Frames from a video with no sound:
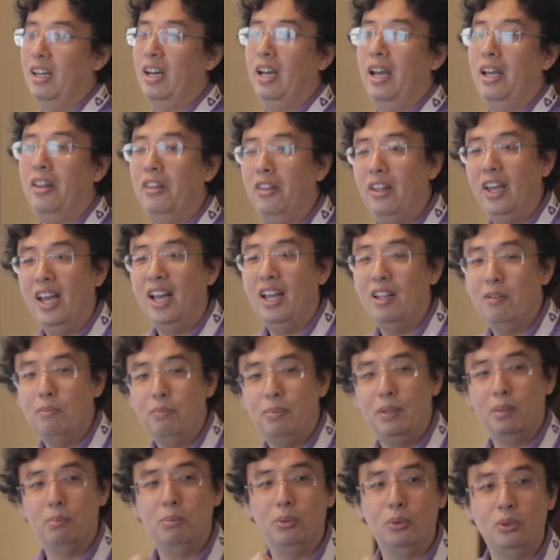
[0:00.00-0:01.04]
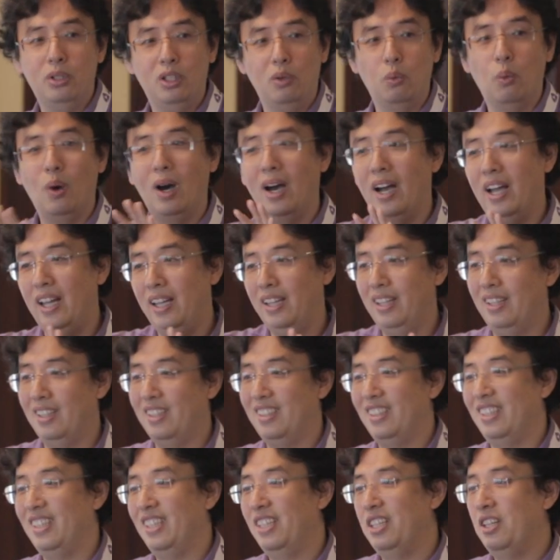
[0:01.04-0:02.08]
And then people divide
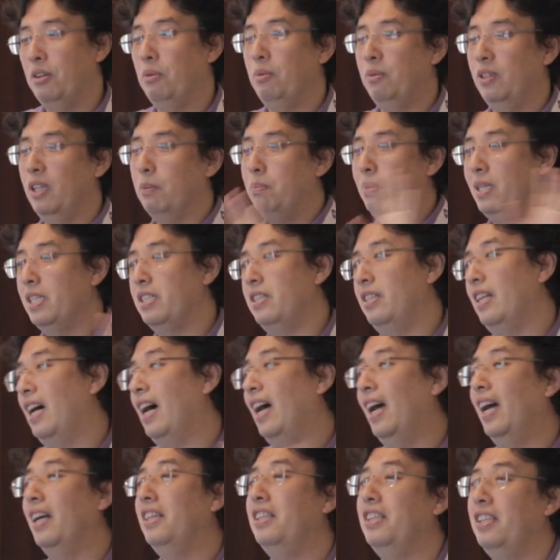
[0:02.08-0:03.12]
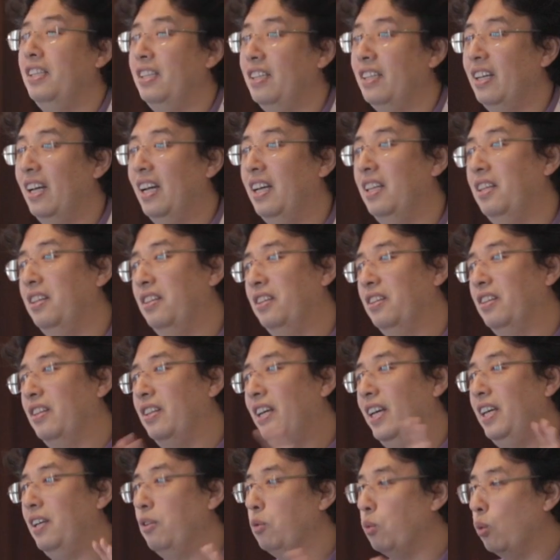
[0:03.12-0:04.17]
the business and IT and
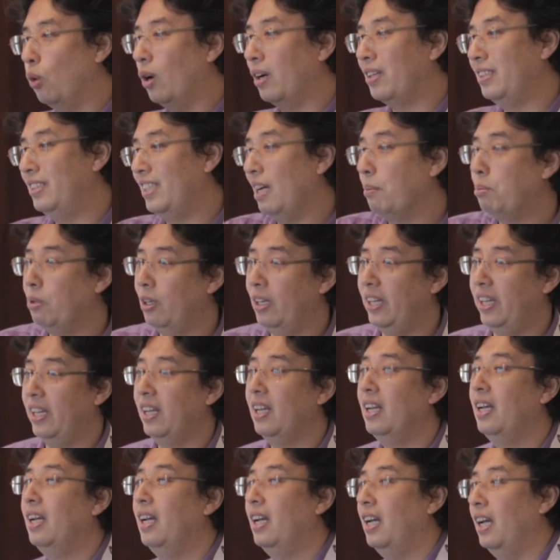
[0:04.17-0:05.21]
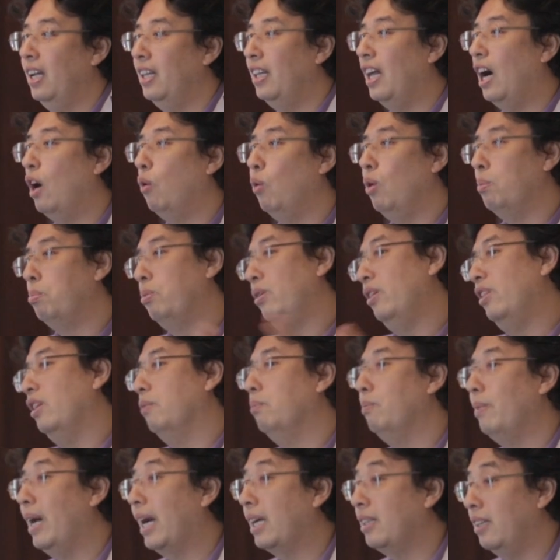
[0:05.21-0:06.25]
they work separately. And now we bring
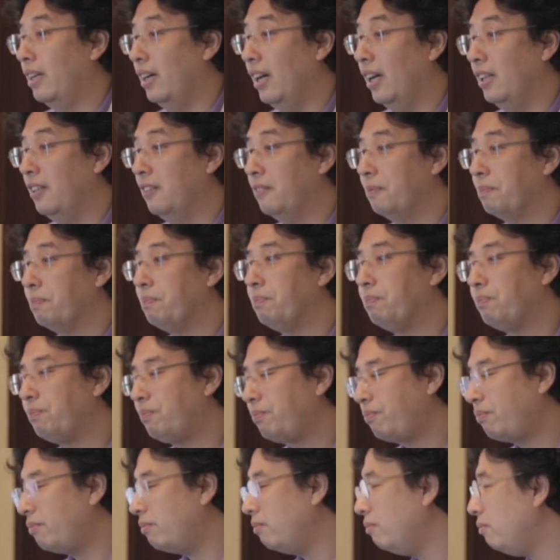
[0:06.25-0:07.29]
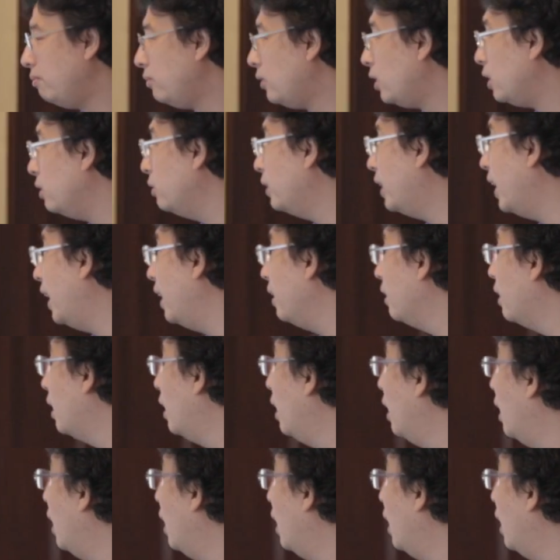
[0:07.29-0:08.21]
them back together. Okay.